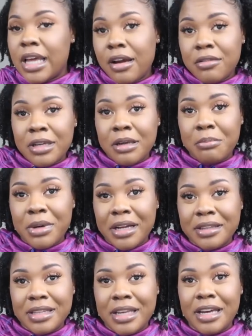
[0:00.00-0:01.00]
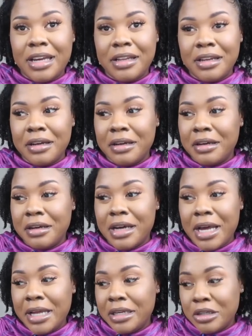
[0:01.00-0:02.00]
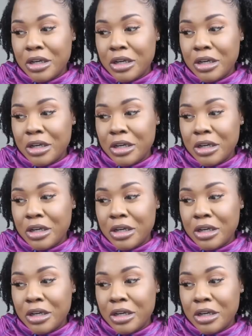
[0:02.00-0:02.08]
Sorry about that. Uh, I had to